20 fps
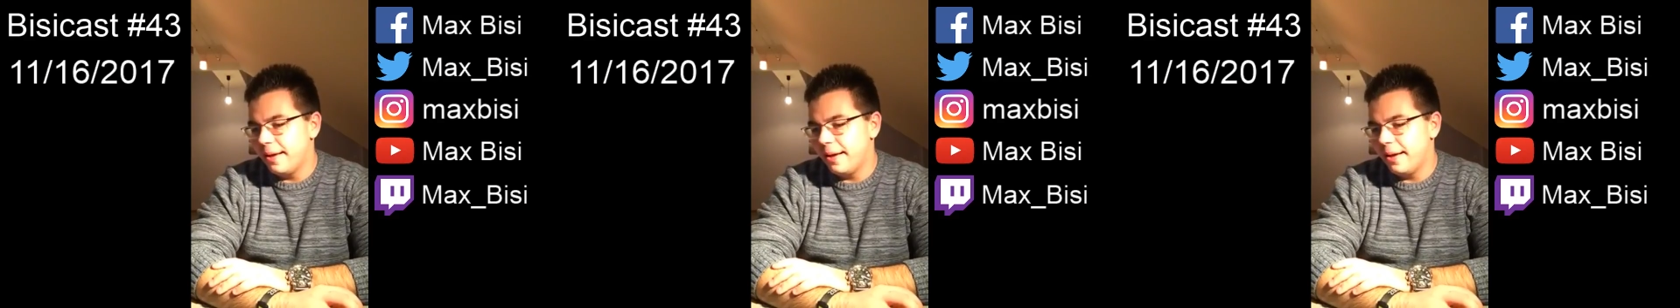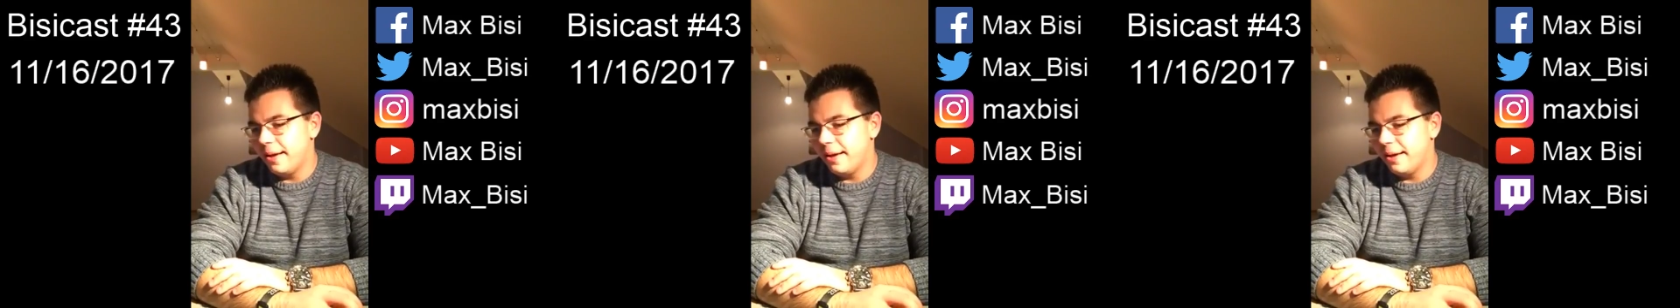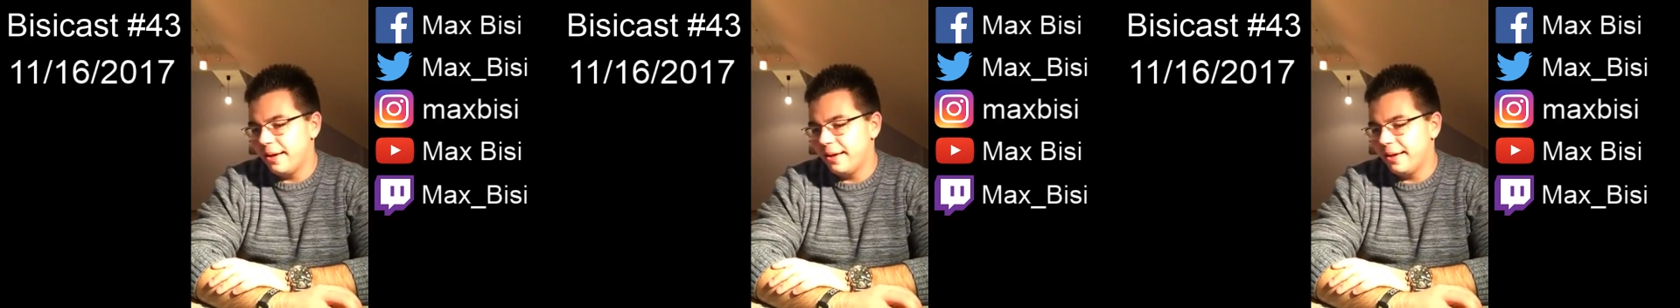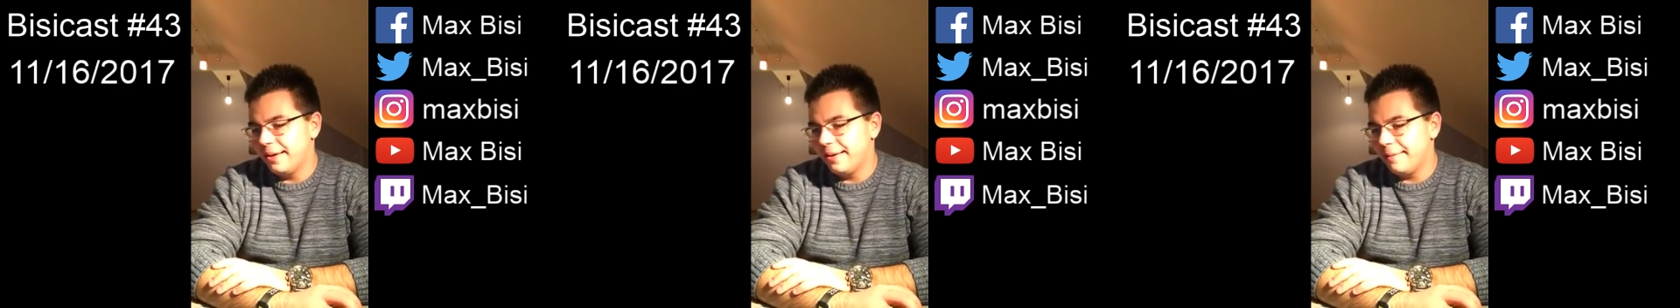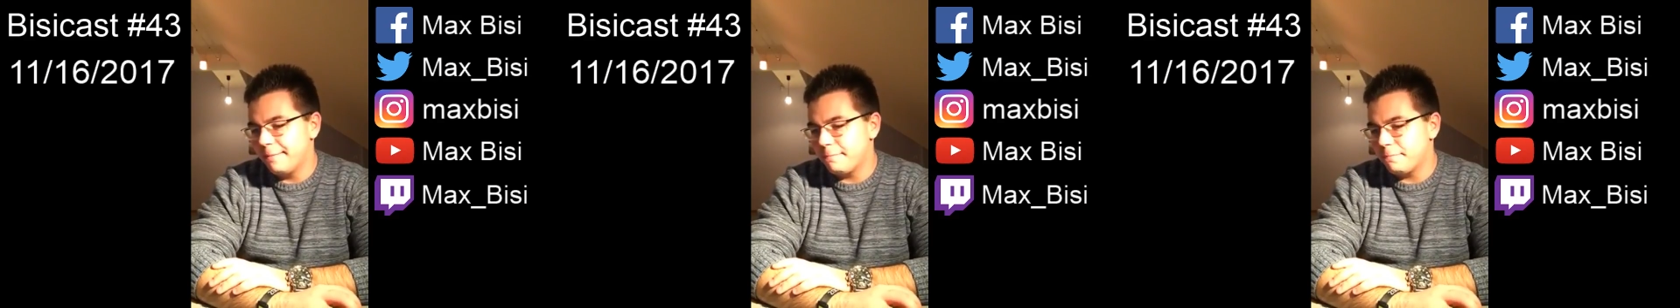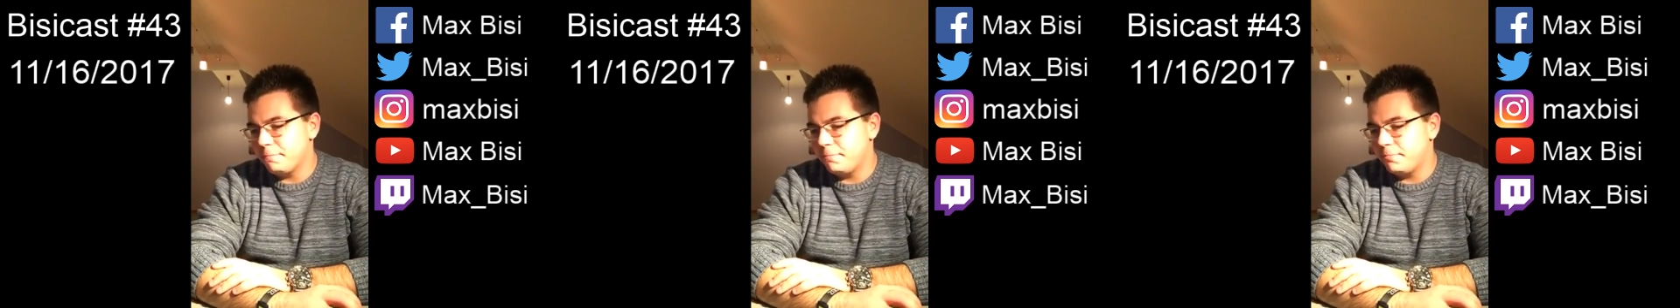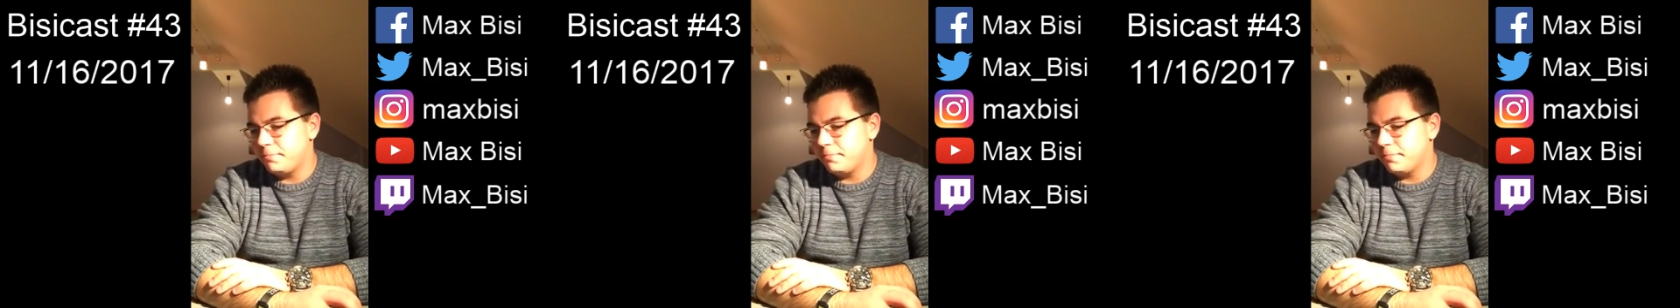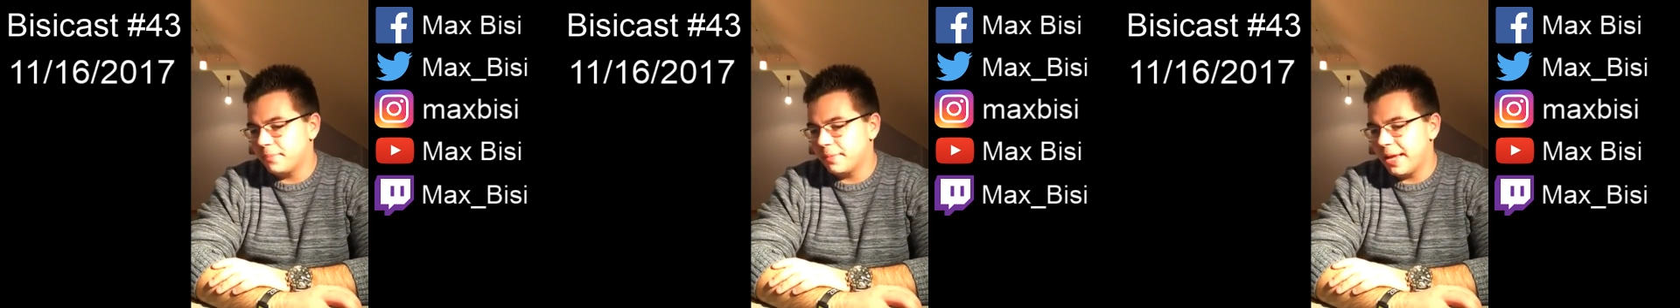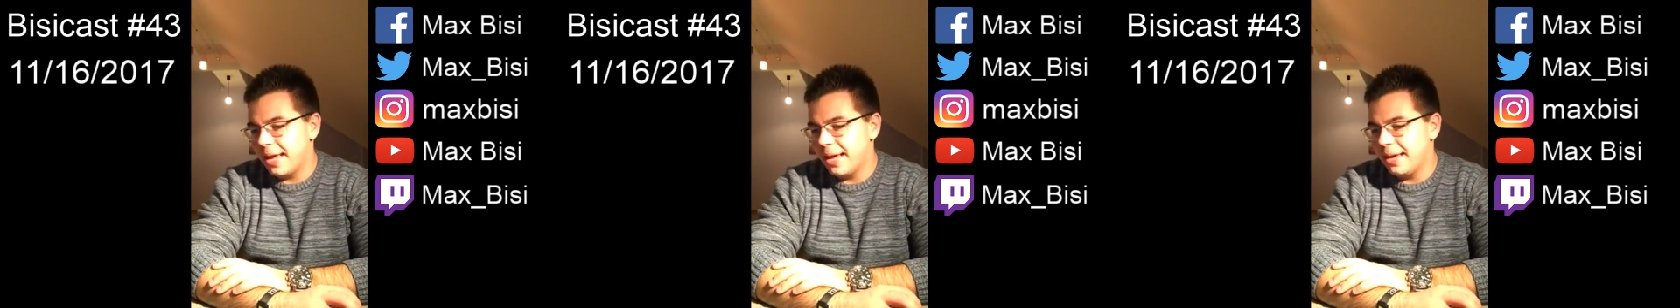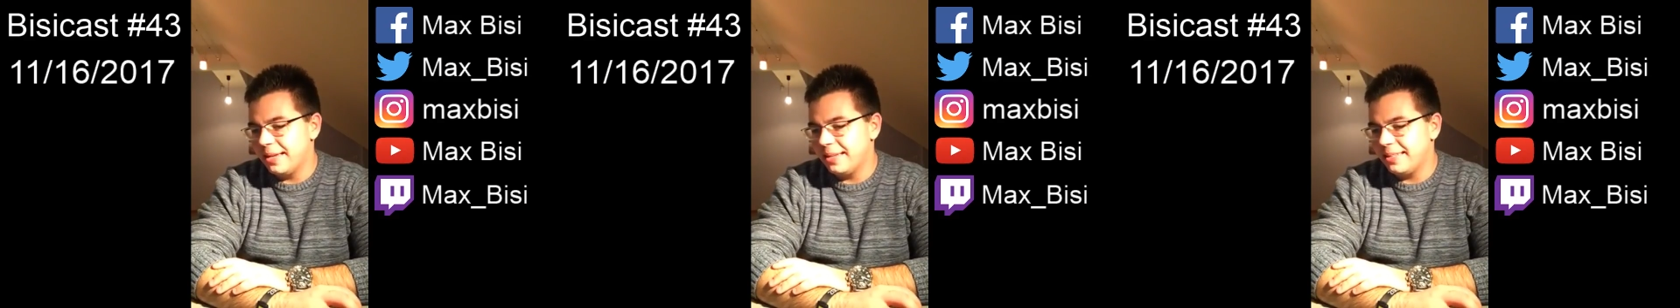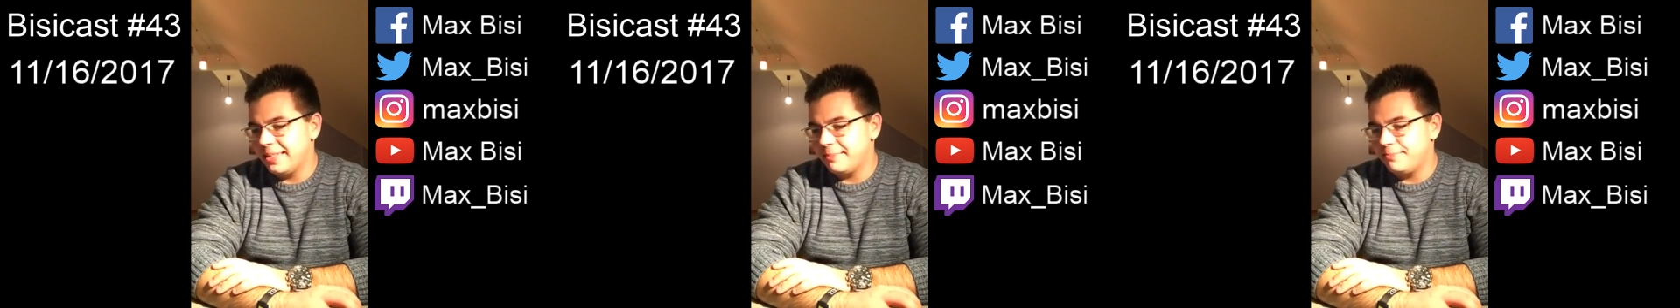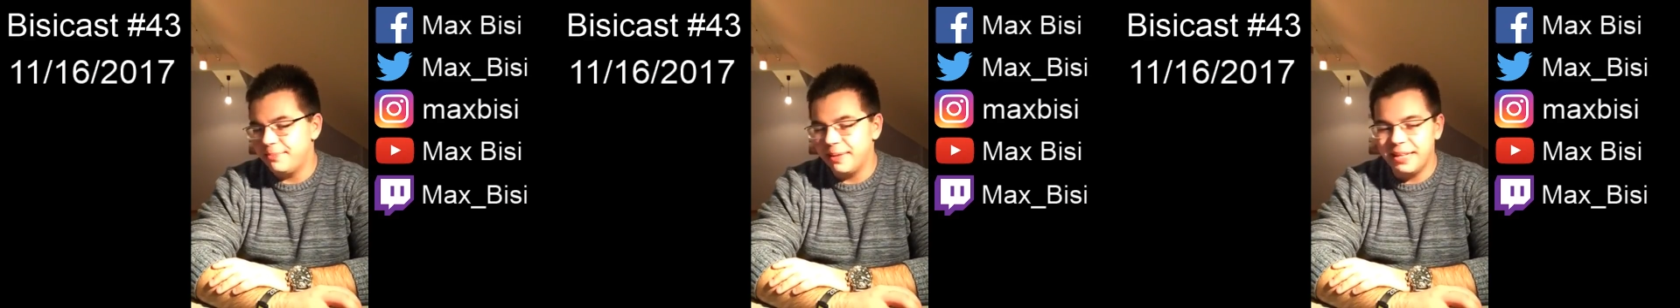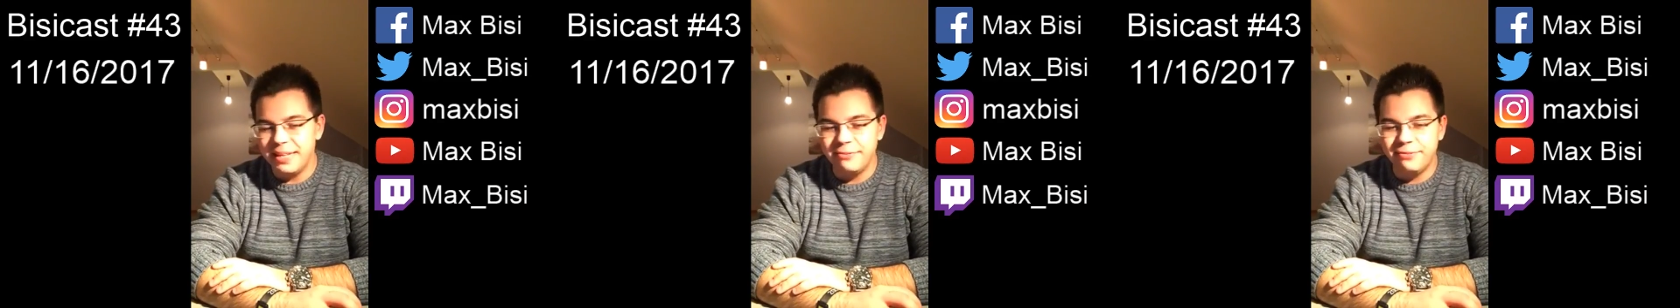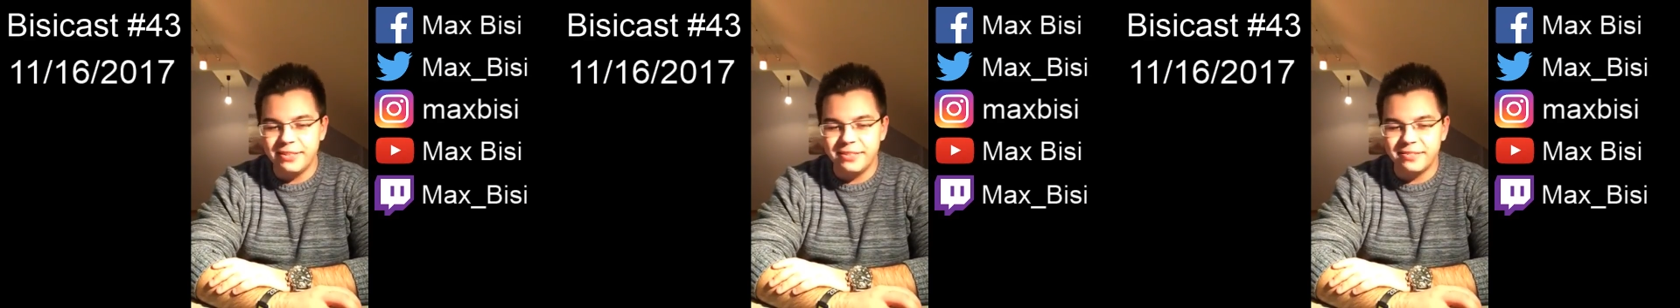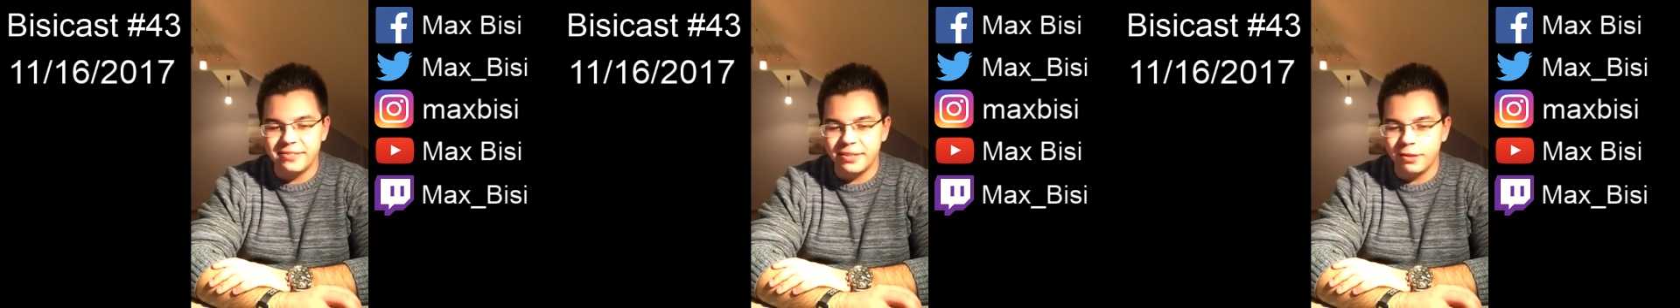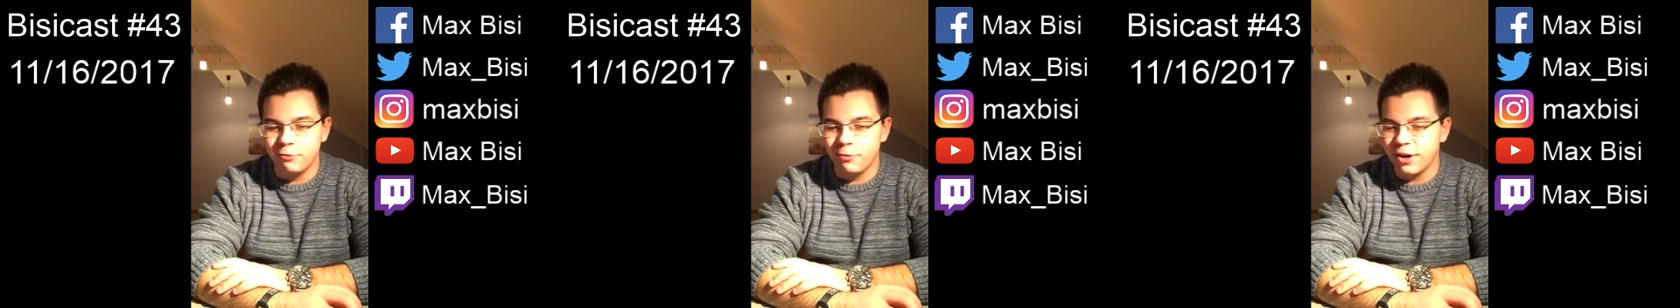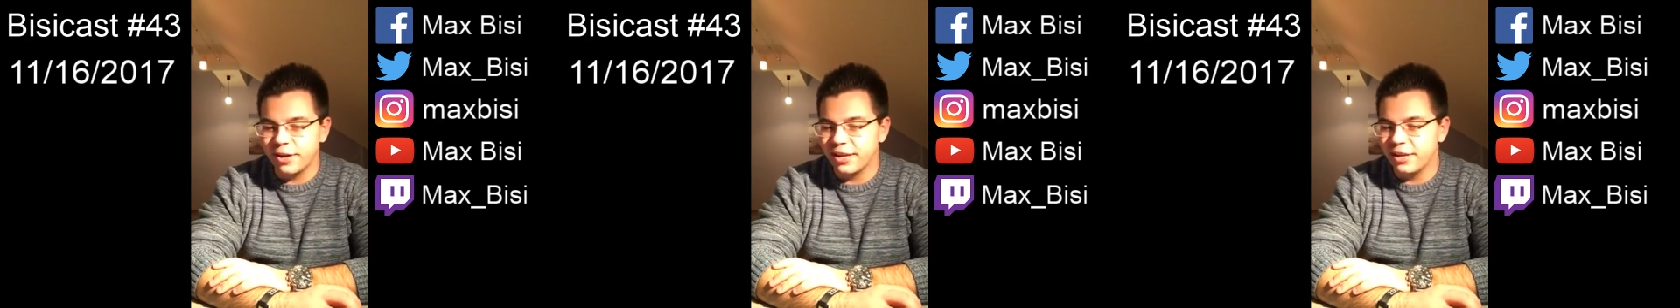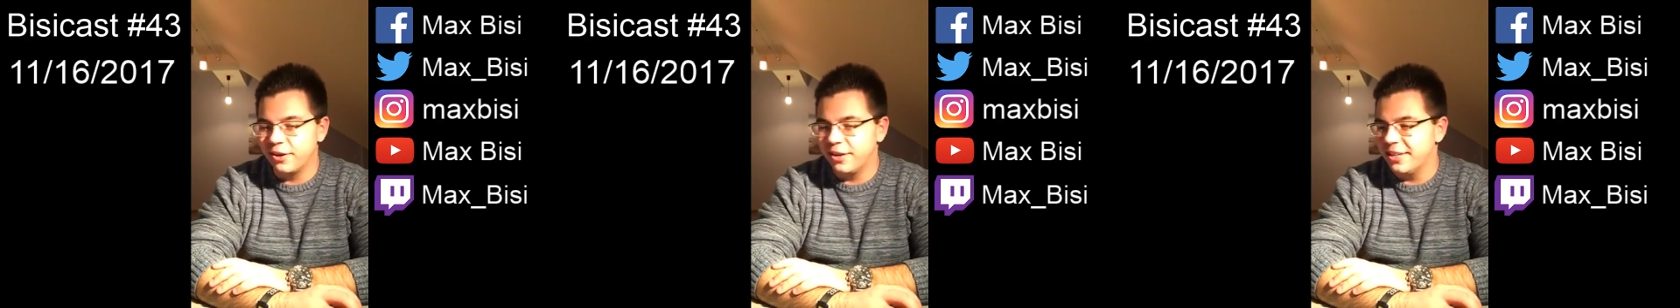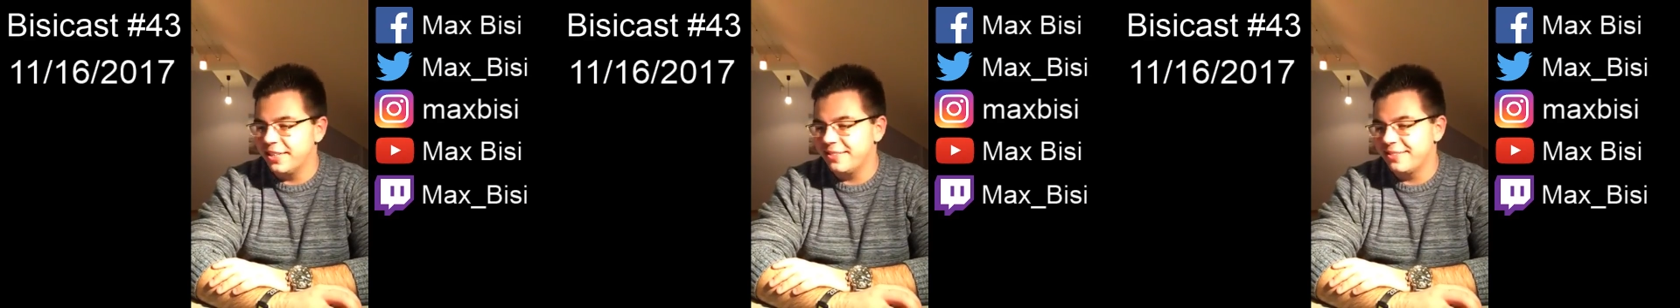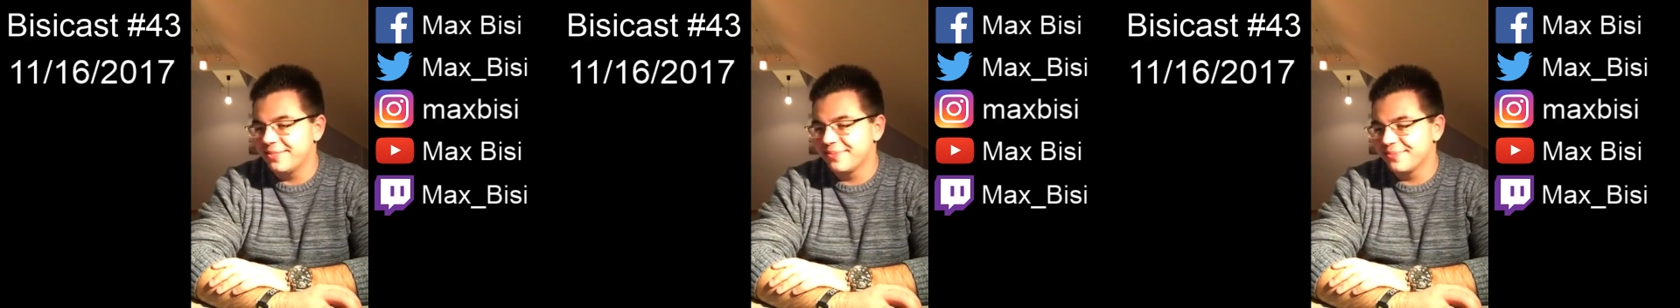I believe he's still working on it.